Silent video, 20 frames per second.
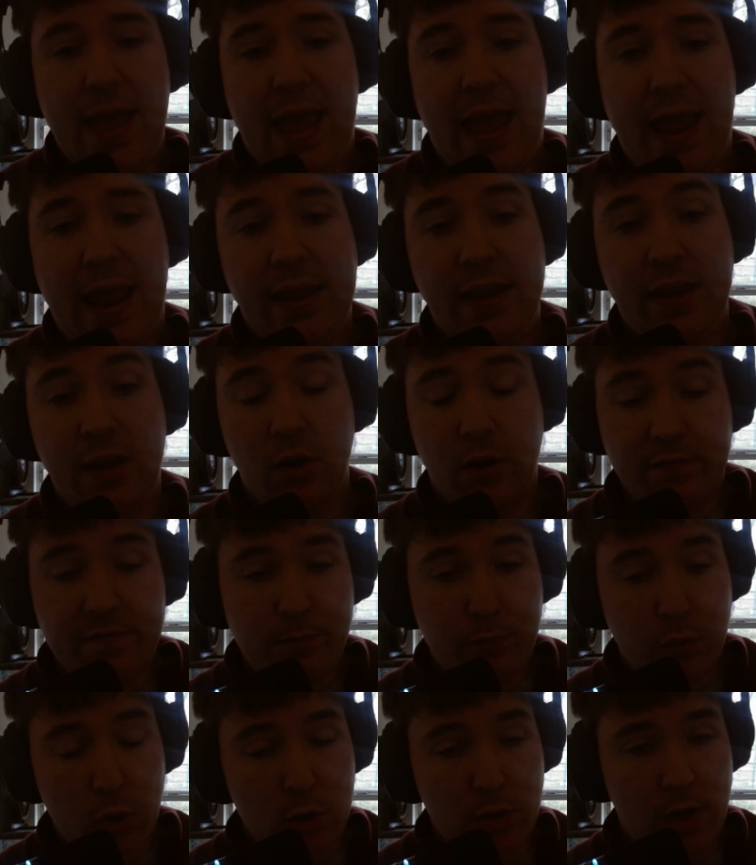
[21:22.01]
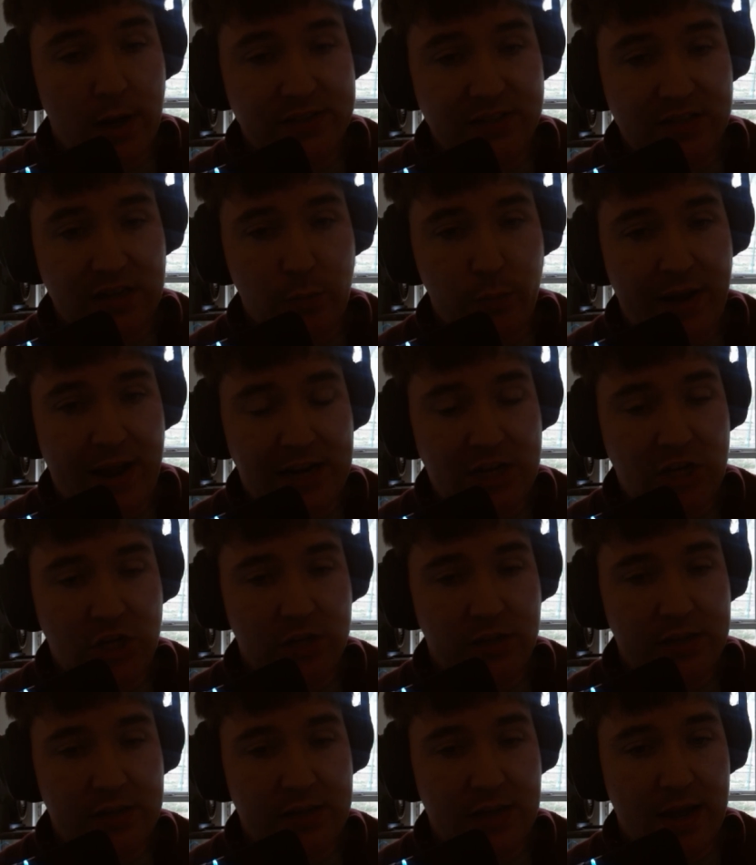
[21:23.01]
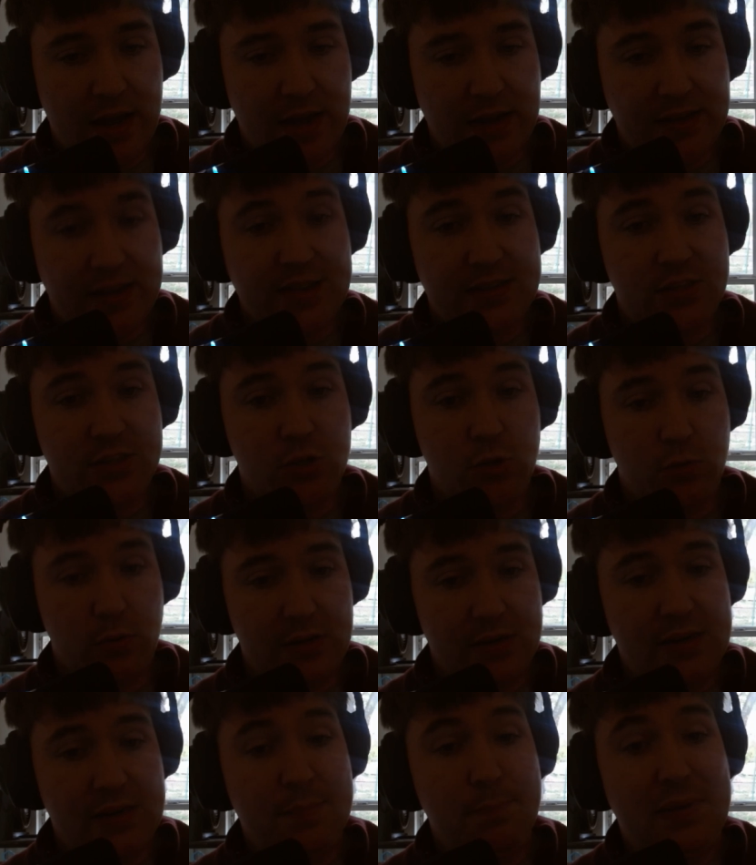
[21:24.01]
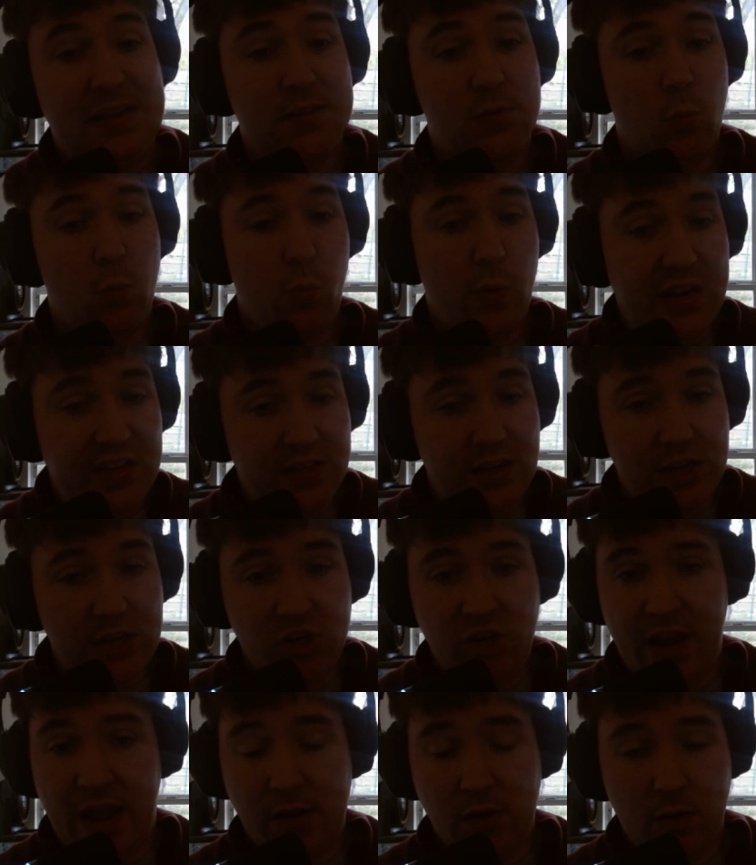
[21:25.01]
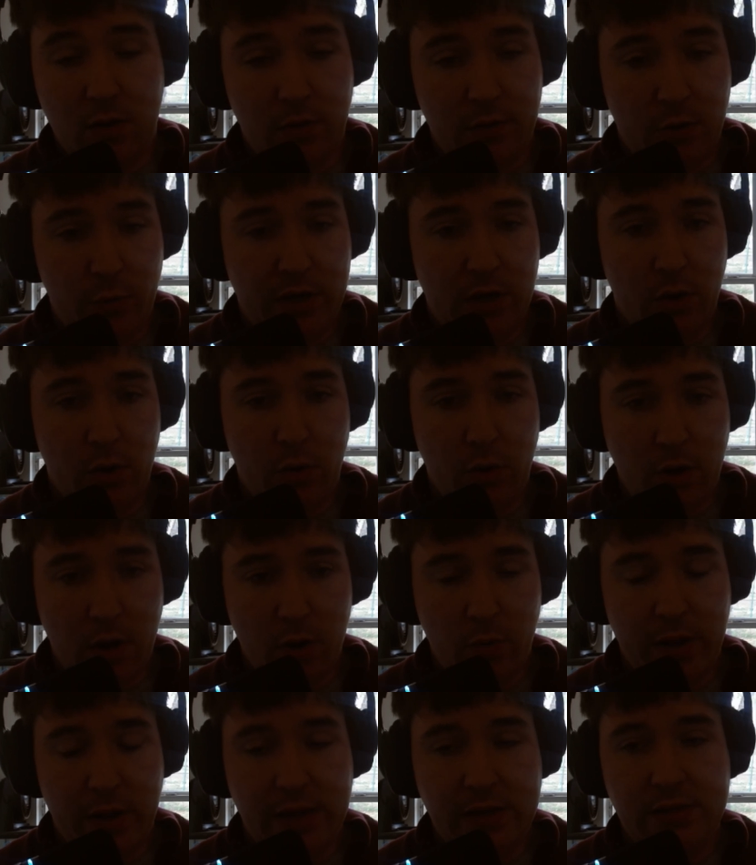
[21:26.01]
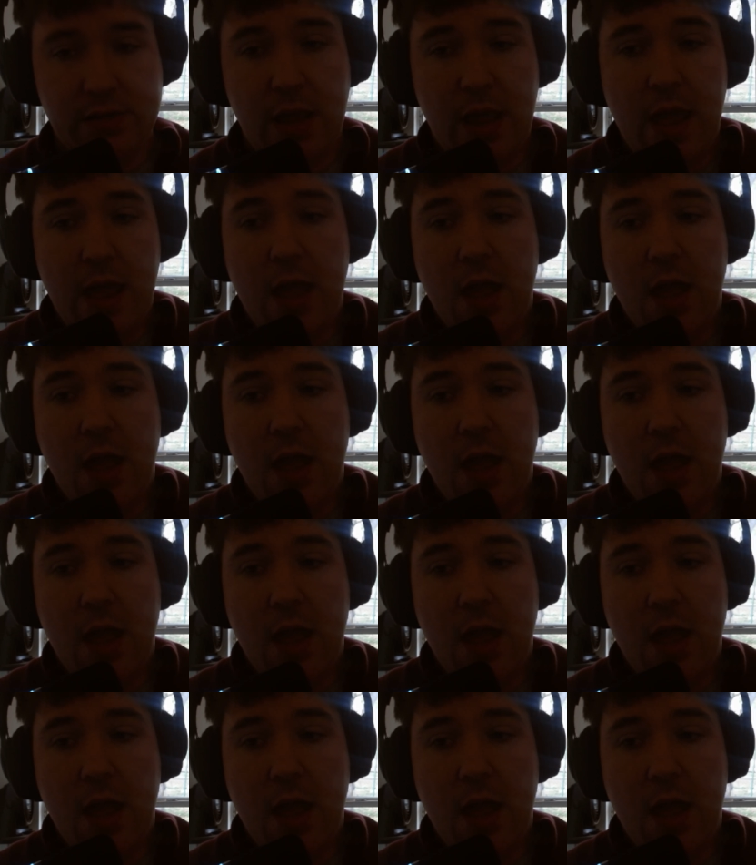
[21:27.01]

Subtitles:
And in our prologue scene, we actually get to meet Whiskey Jack, although we don't know it,